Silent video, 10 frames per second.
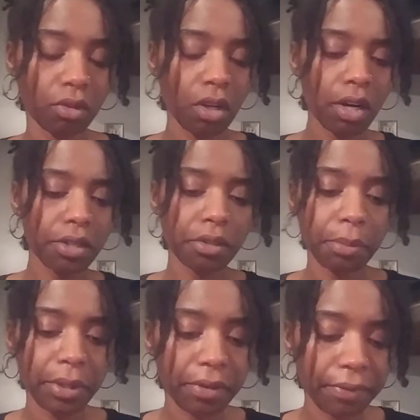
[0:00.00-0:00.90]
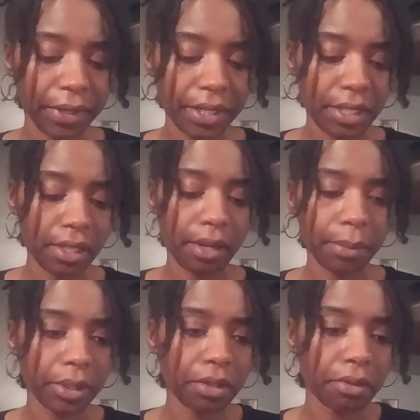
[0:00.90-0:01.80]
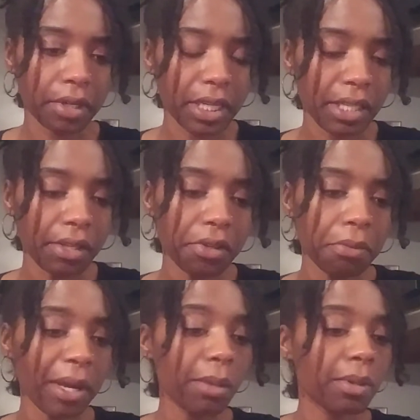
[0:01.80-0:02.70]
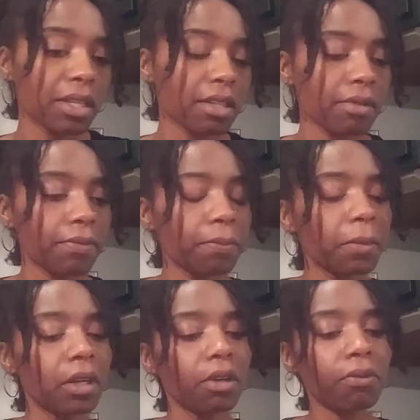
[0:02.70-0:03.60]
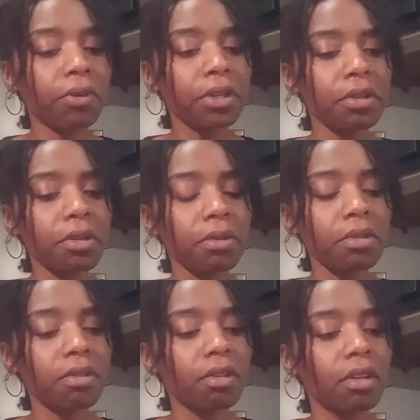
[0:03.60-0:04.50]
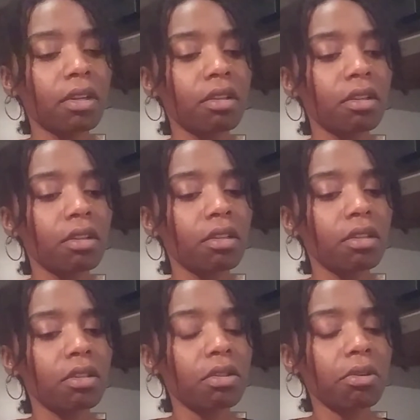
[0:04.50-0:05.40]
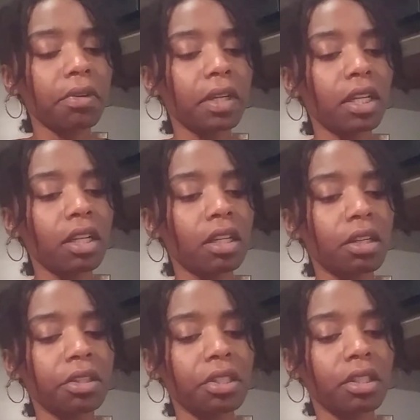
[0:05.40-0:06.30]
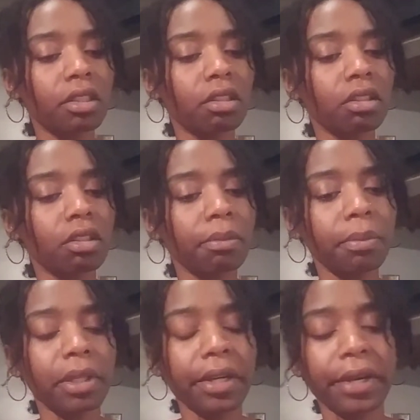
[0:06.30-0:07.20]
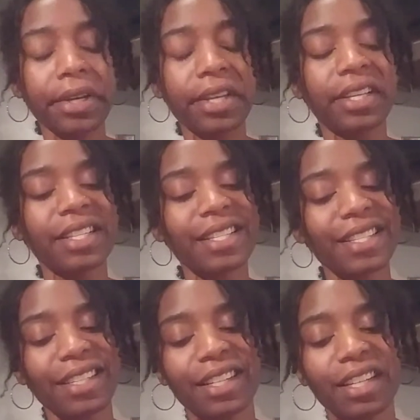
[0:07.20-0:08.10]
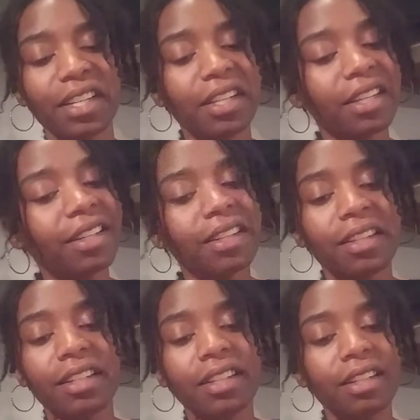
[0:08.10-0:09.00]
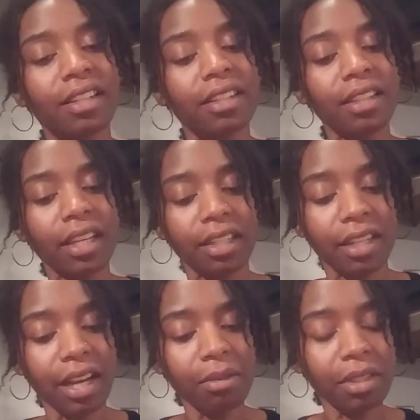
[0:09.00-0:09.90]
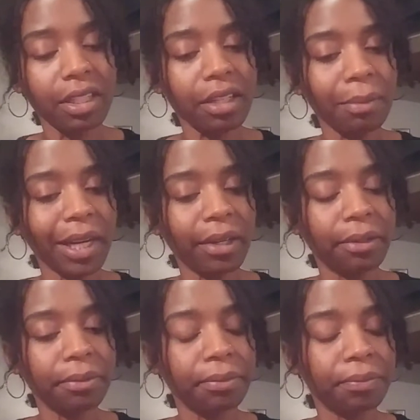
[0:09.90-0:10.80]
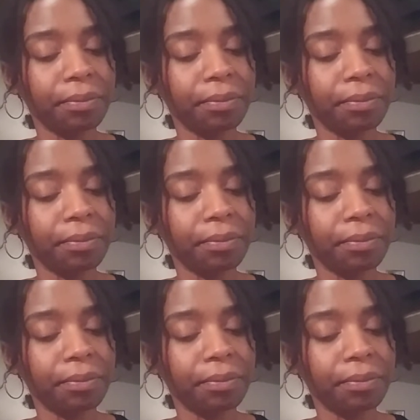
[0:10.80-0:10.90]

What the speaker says: Cards are being very stubborn, Taurus. So you may be in some real Taurian energy because they did not want to come out.